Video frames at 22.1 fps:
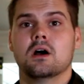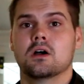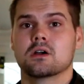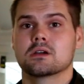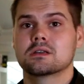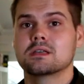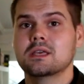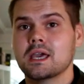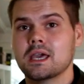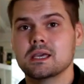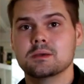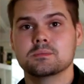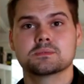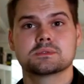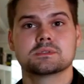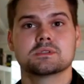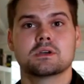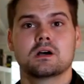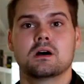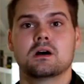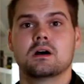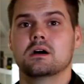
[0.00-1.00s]
our
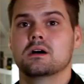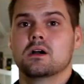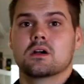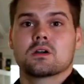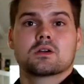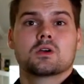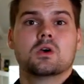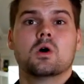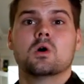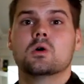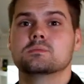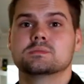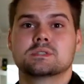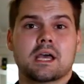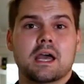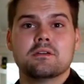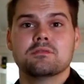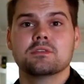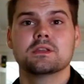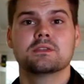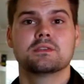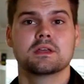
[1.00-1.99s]
capes, our combs,
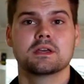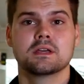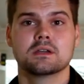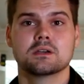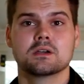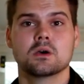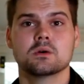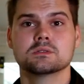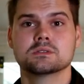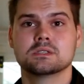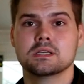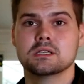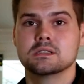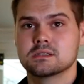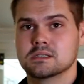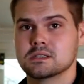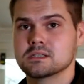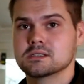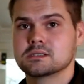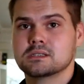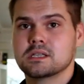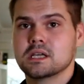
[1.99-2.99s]
everything goes into
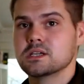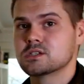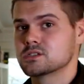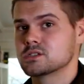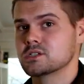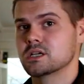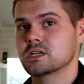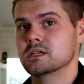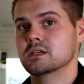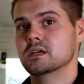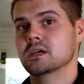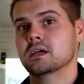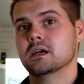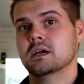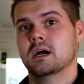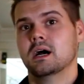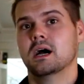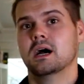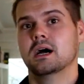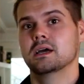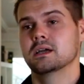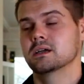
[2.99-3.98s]
the station
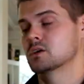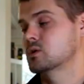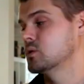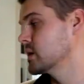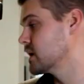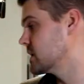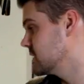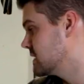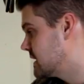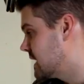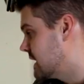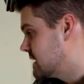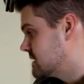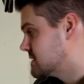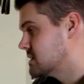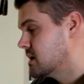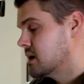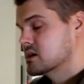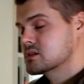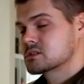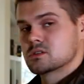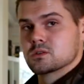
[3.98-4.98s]
uh, and quickly kind of
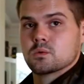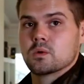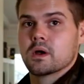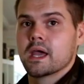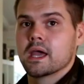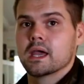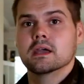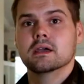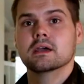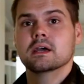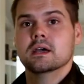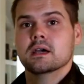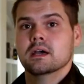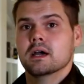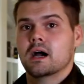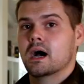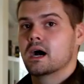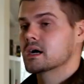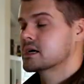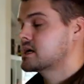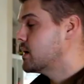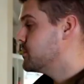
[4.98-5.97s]
tucks away.
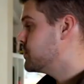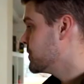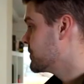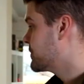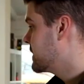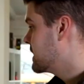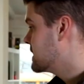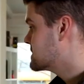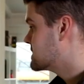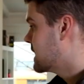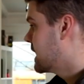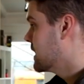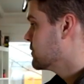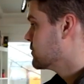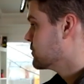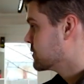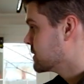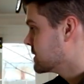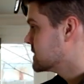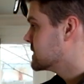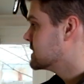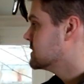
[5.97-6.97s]
A couple things that I
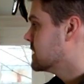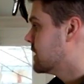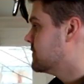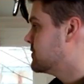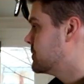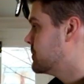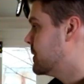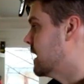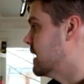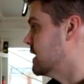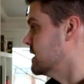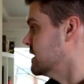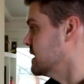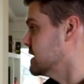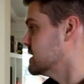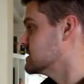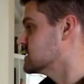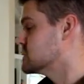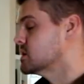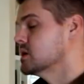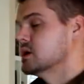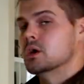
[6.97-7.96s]
really love about it
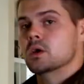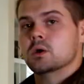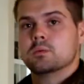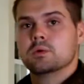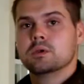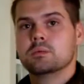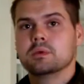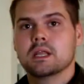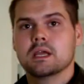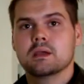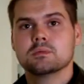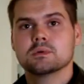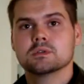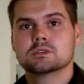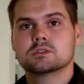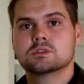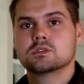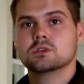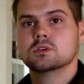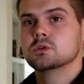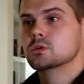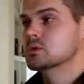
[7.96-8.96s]
is we've been able
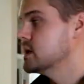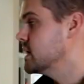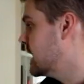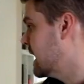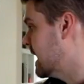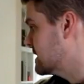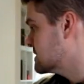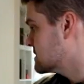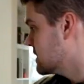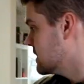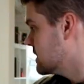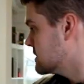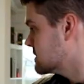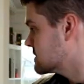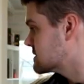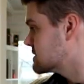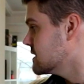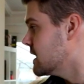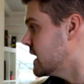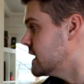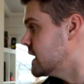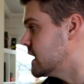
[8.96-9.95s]
to, it has a
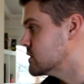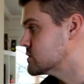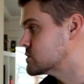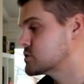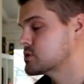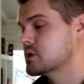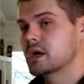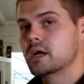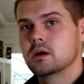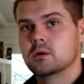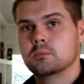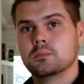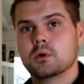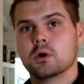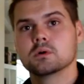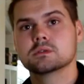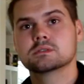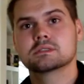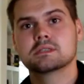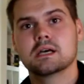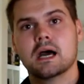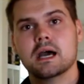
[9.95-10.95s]
slide out tray on
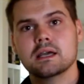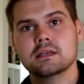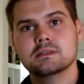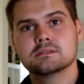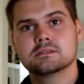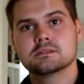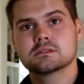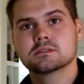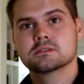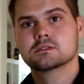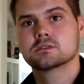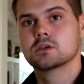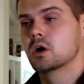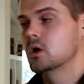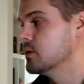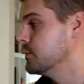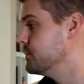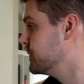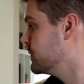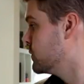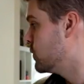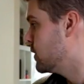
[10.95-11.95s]
both sides.
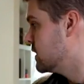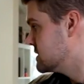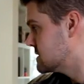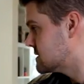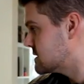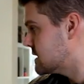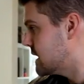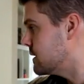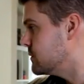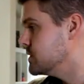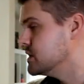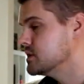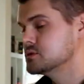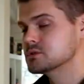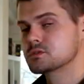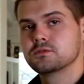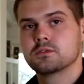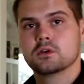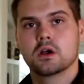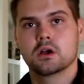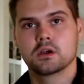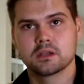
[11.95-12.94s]
So one side we use
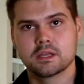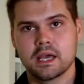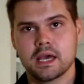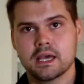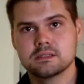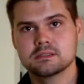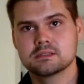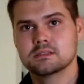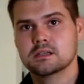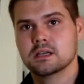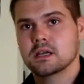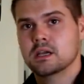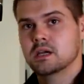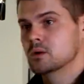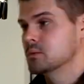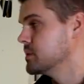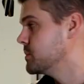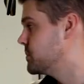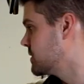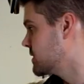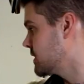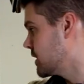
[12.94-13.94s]
for our guest
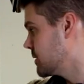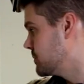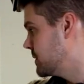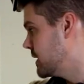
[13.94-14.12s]
we put our